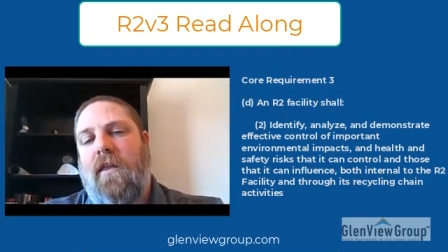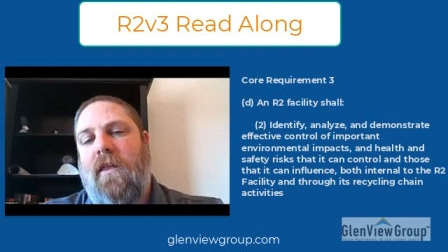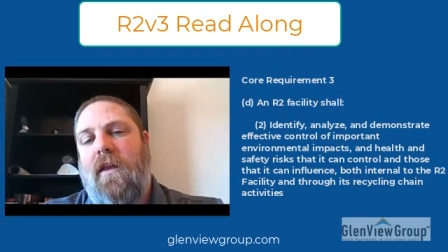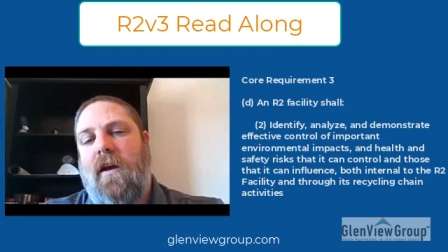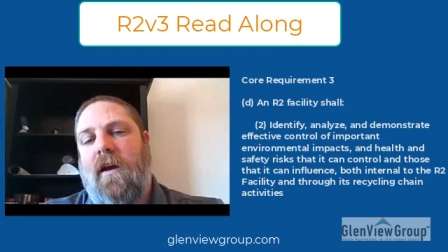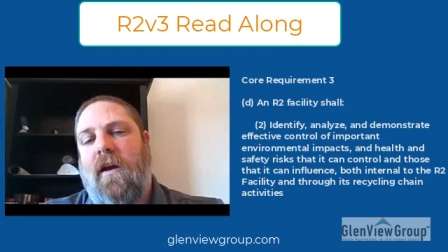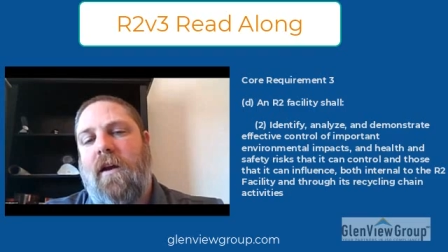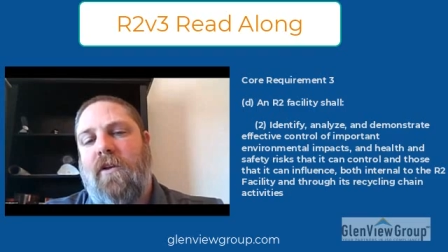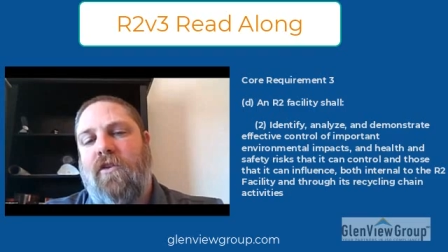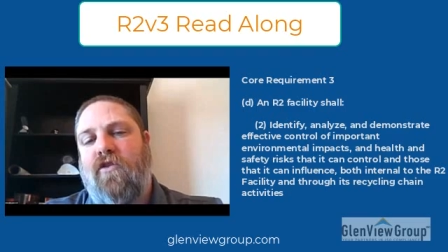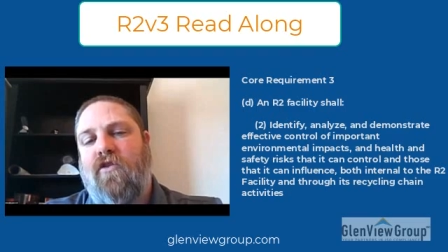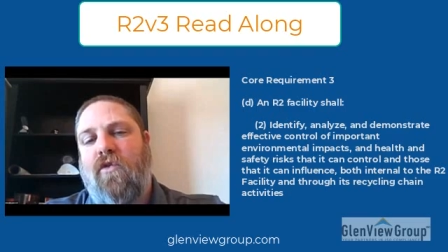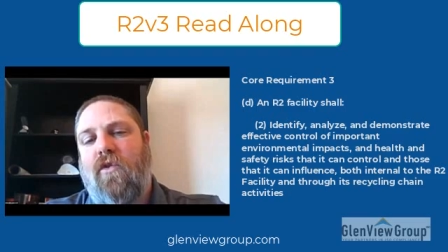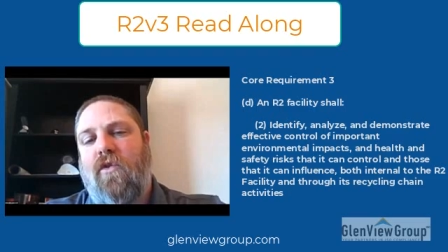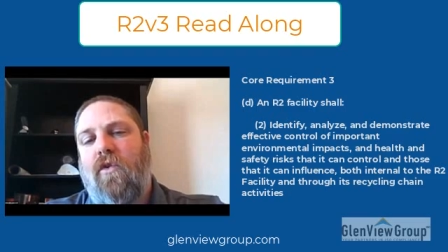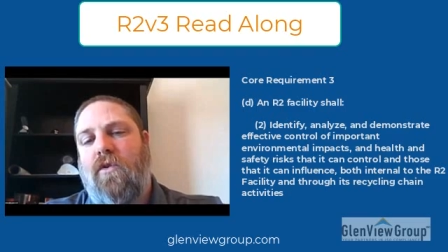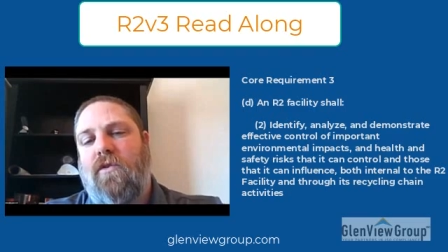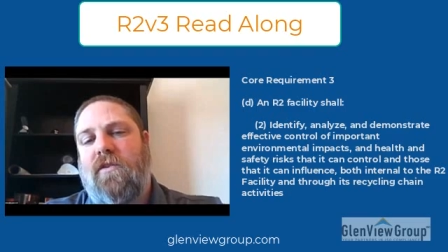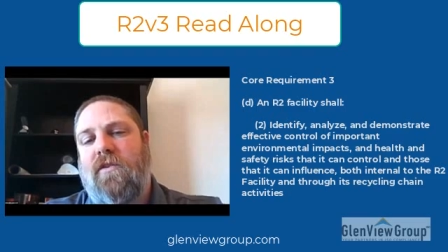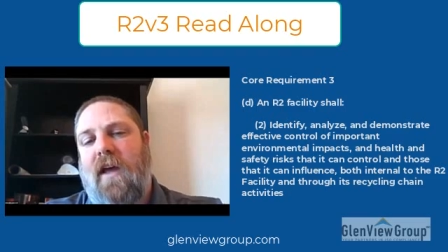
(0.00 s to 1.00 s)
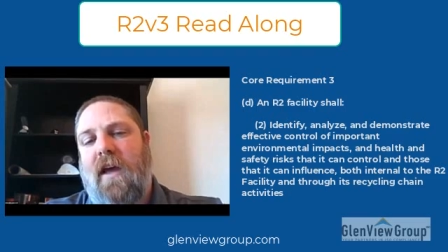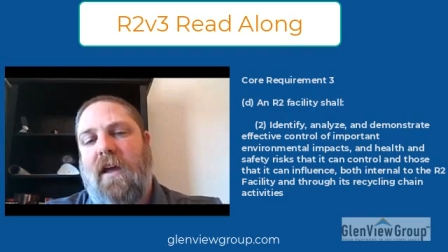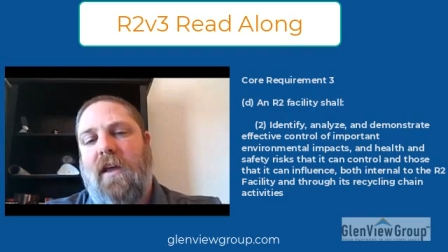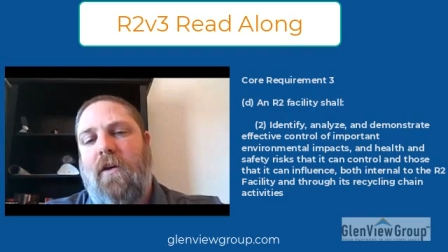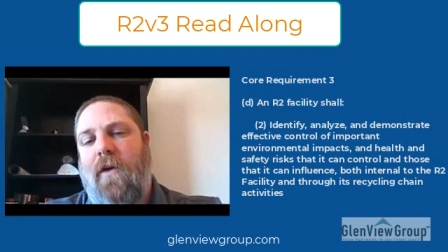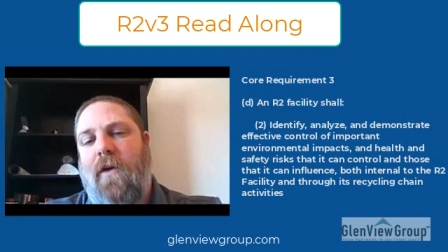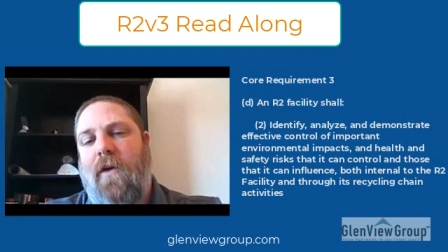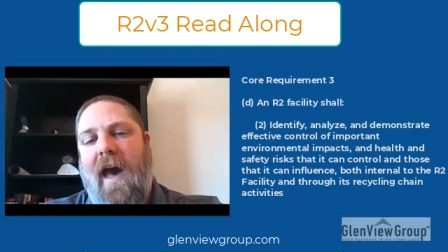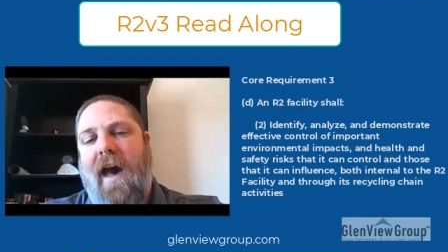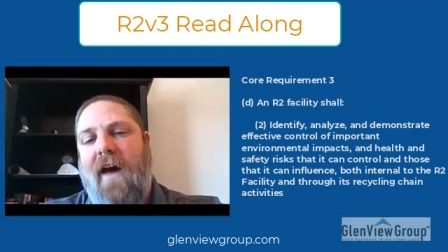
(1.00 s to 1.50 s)
the controls that
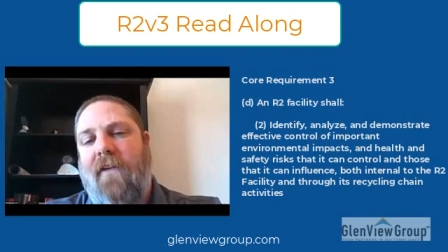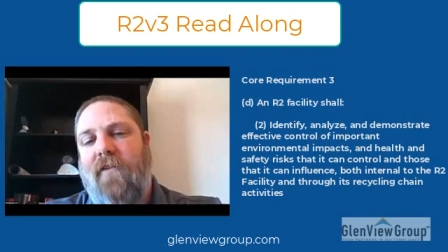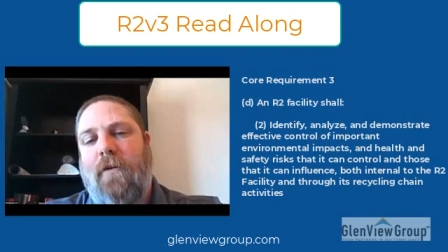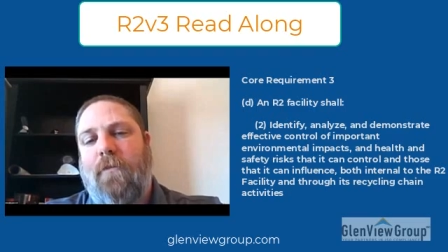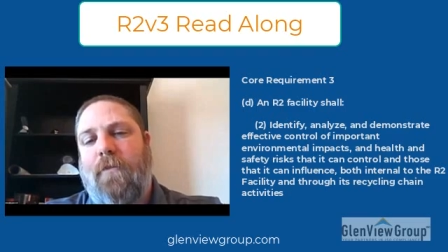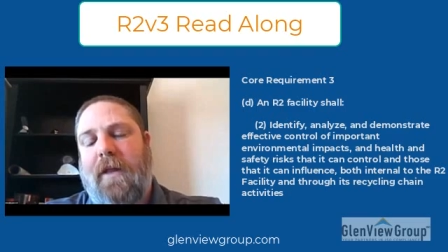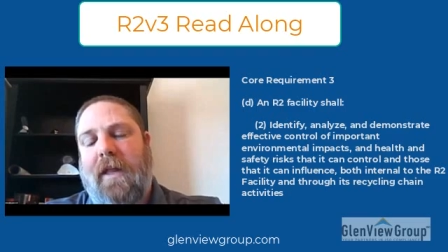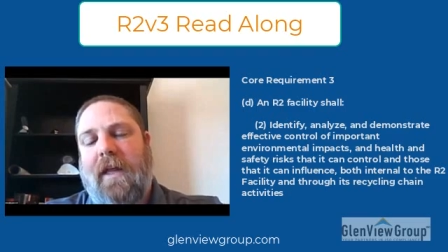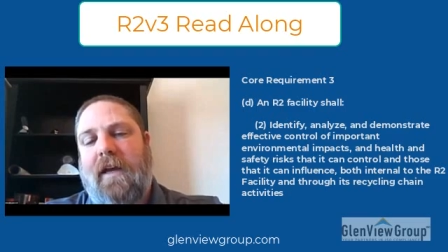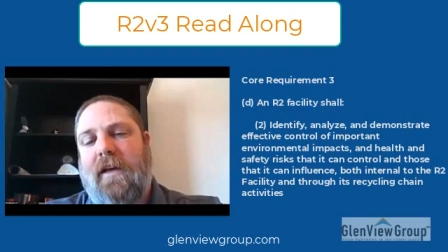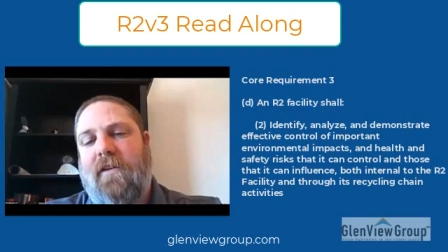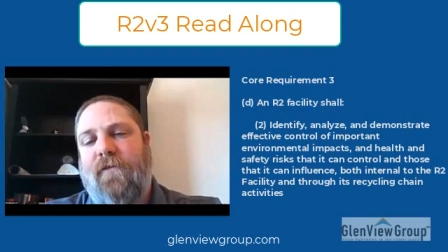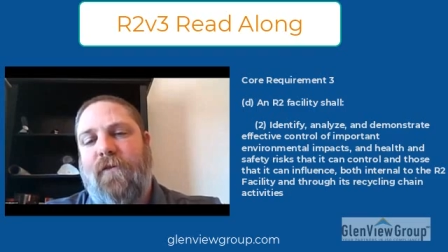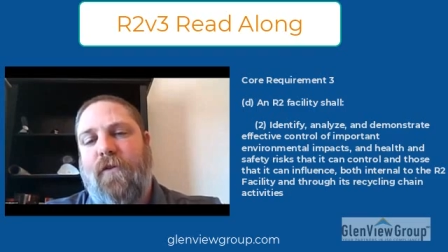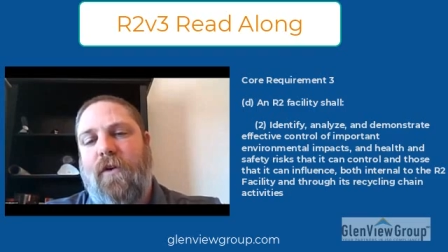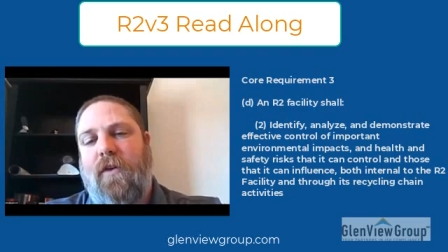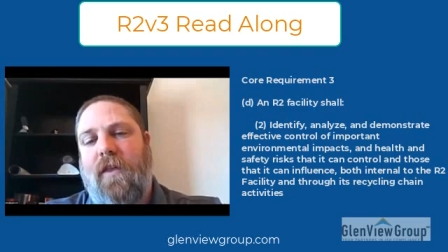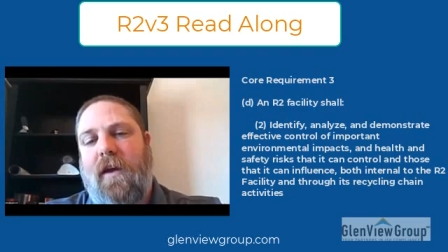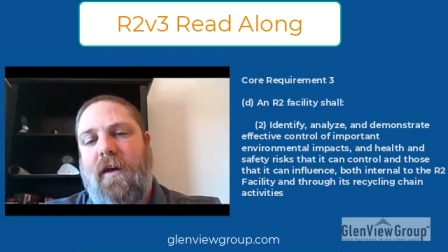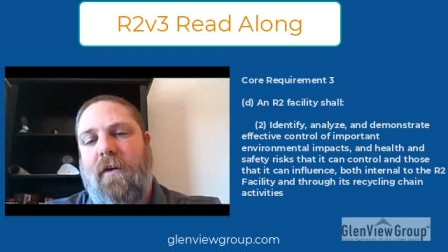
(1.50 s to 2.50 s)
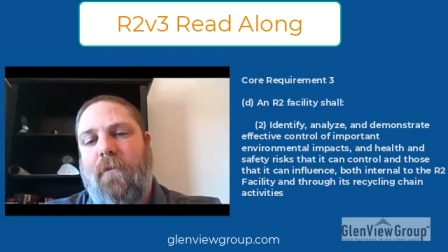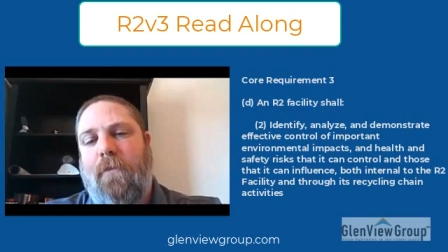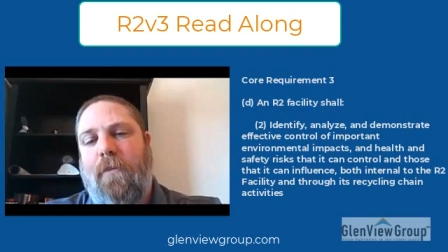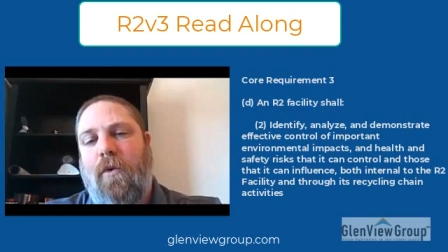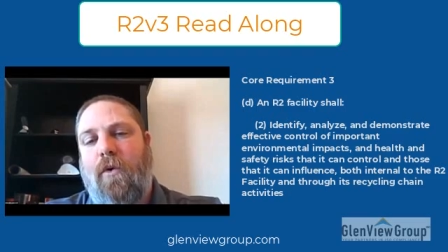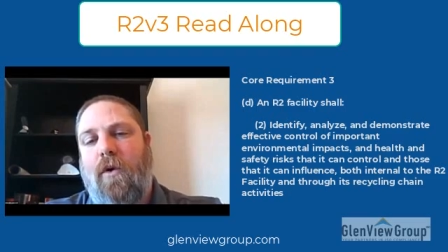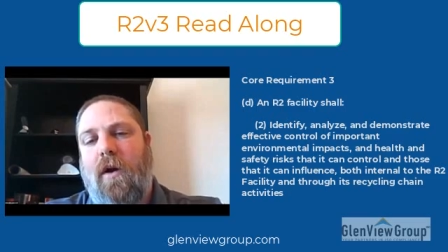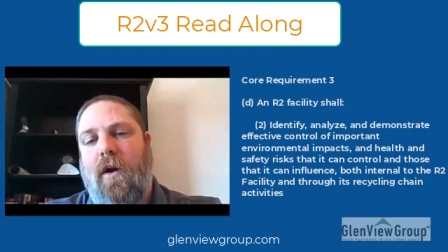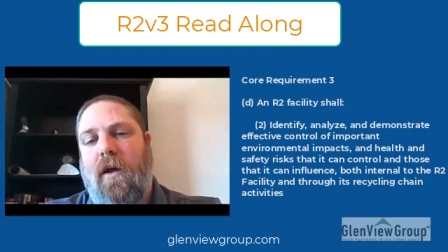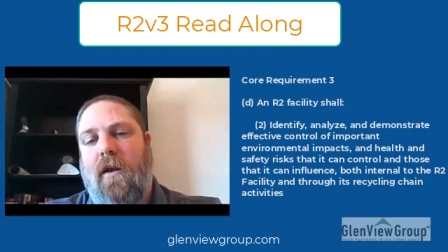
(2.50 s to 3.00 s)
you have in place for the
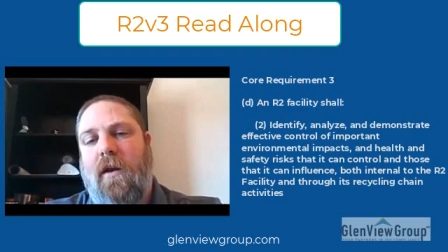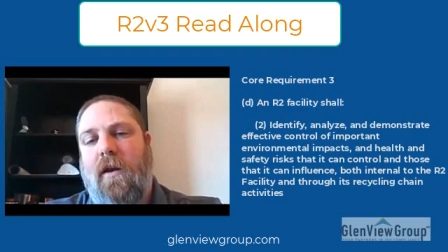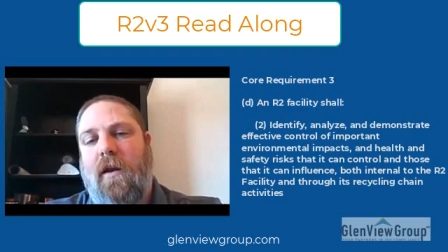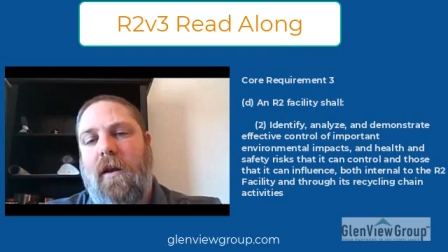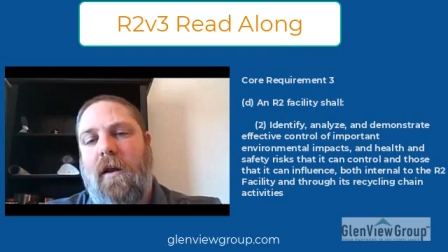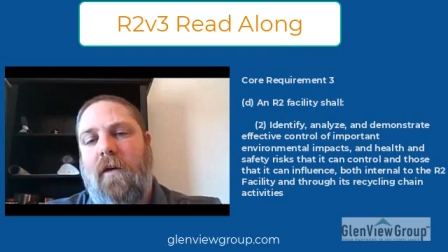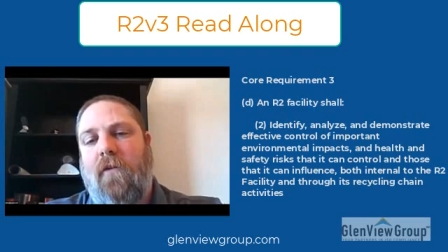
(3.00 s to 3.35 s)
important